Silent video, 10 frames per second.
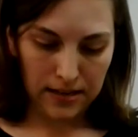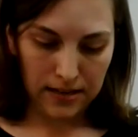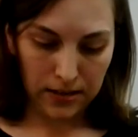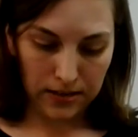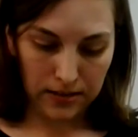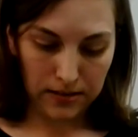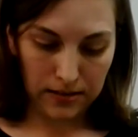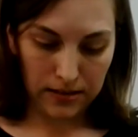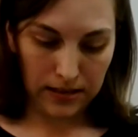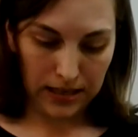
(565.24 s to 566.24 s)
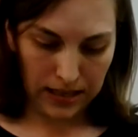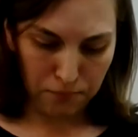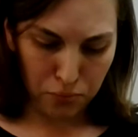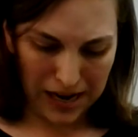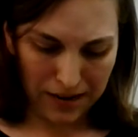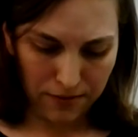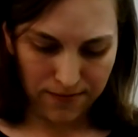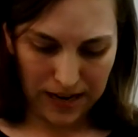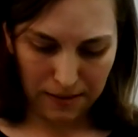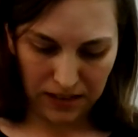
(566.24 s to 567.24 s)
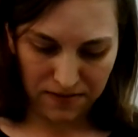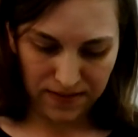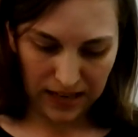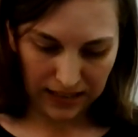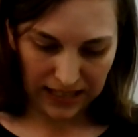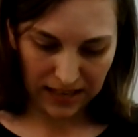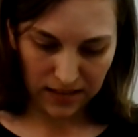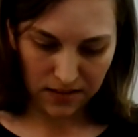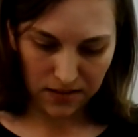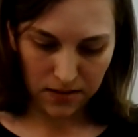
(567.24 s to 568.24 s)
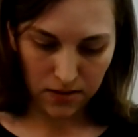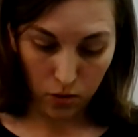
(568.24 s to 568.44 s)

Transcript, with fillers: uh, in the Brown family fell ill,